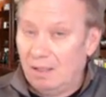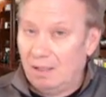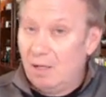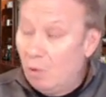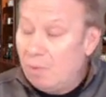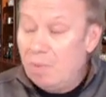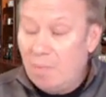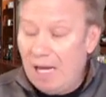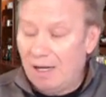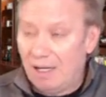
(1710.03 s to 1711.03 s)
It would be
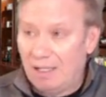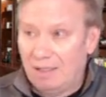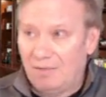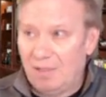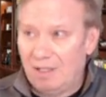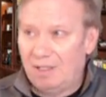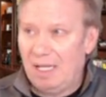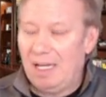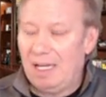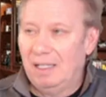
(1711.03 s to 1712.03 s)
better for the
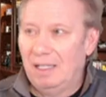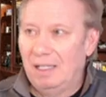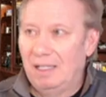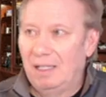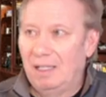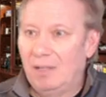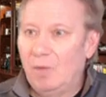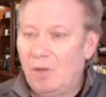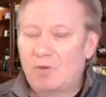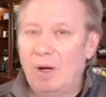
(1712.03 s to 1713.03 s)
state
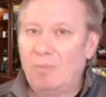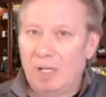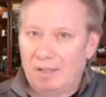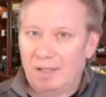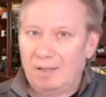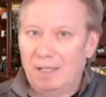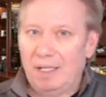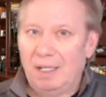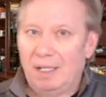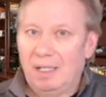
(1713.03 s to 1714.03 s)
with the Trump
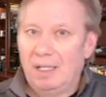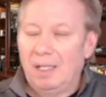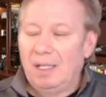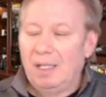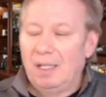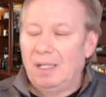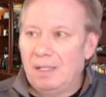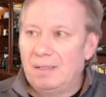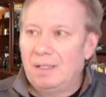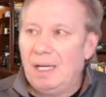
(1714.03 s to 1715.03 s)
presidency,
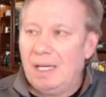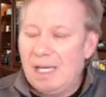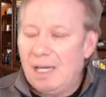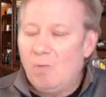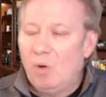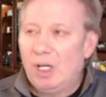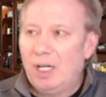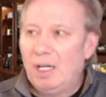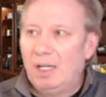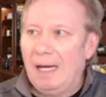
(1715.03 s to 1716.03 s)
because he
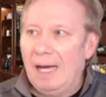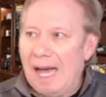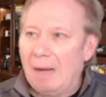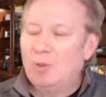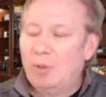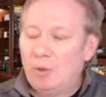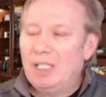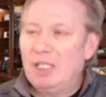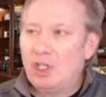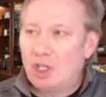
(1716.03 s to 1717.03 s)
would
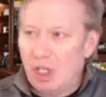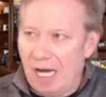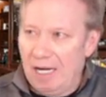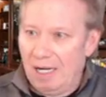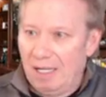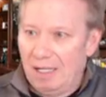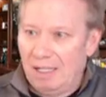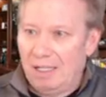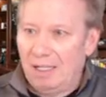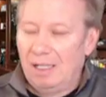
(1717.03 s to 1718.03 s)
absolutely shut
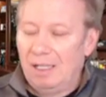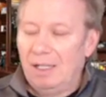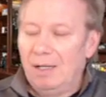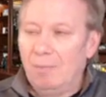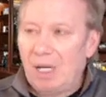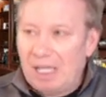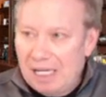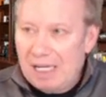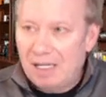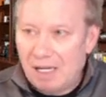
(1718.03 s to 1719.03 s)

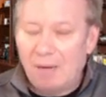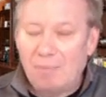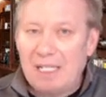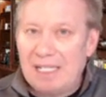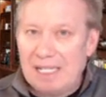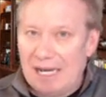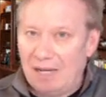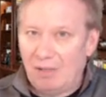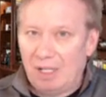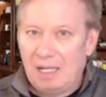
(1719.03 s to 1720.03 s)
McKee and company down.
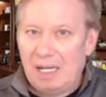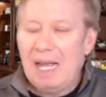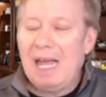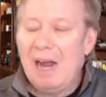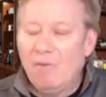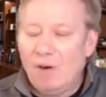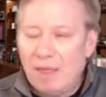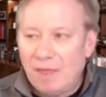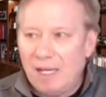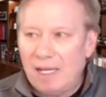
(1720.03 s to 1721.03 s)

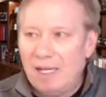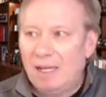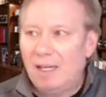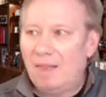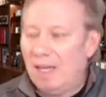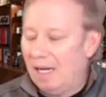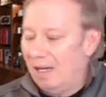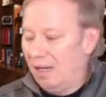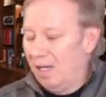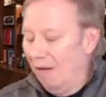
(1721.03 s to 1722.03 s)
Everything that
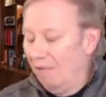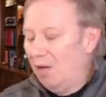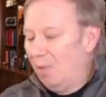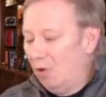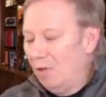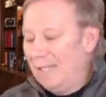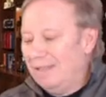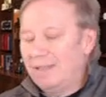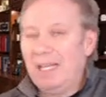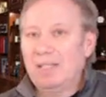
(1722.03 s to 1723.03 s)
Governor McGreed
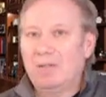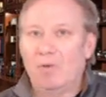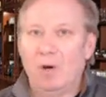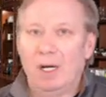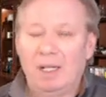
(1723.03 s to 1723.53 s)
stands for,